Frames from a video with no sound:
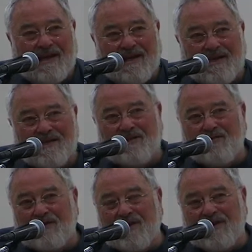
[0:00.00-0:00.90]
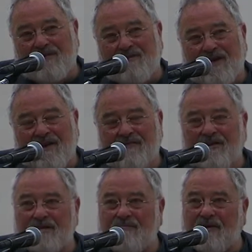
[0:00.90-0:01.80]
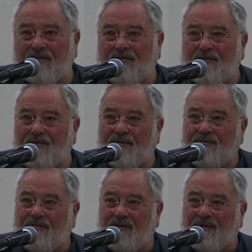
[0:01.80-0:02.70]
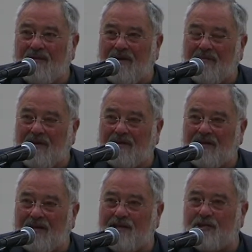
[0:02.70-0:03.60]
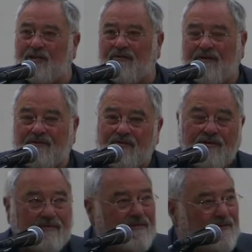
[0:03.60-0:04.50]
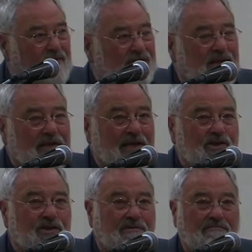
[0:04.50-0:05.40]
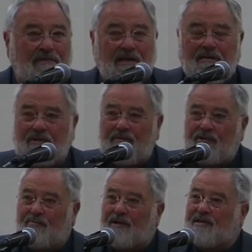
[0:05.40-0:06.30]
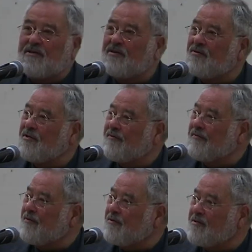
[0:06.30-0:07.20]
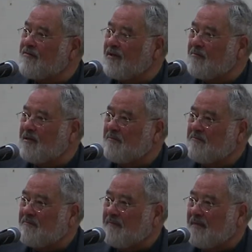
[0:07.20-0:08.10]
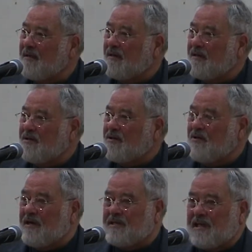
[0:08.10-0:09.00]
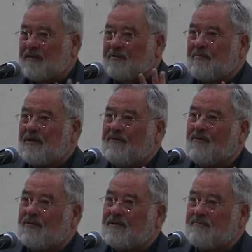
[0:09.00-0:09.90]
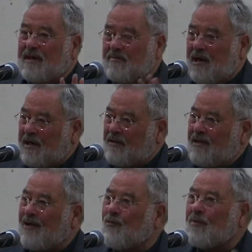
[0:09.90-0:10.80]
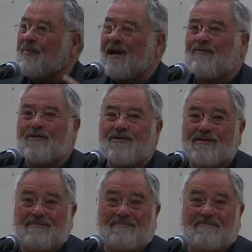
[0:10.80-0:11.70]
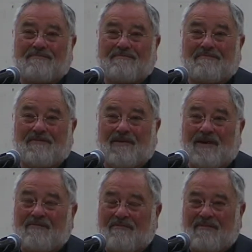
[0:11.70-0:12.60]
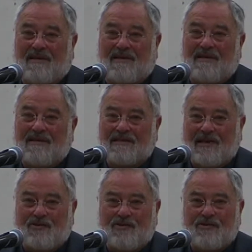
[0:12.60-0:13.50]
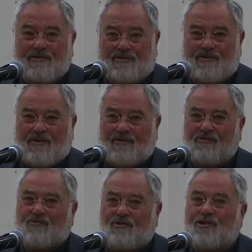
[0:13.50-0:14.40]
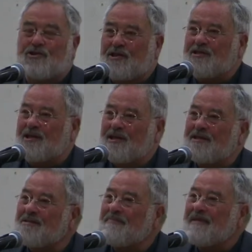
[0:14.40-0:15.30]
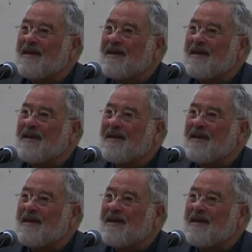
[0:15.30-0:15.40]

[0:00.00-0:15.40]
And I said, okay, if we have this metaphor about the nation, if we have two different views of the nation, maybe they're based on two different views of the family. So I set up the metaphors mathematically and worked backwards, right? A standard tradition in science.